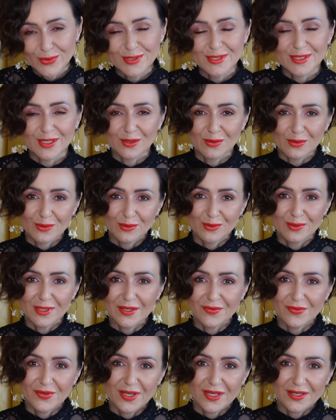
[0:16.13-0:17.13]
So
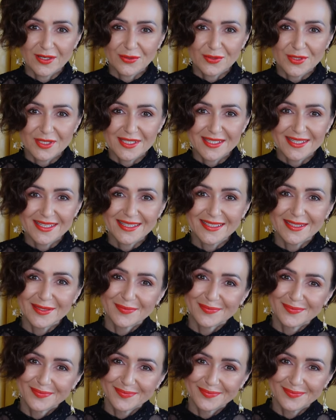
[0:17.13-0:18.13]
if you are interested,
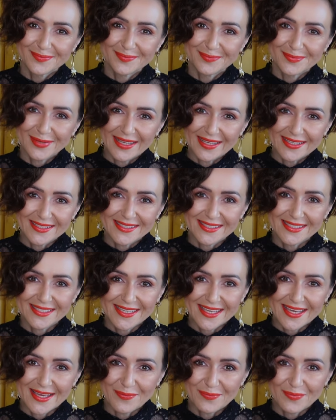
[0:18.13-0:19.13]
please
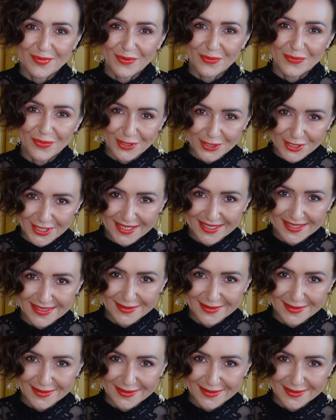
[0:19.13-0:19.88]
keep watching.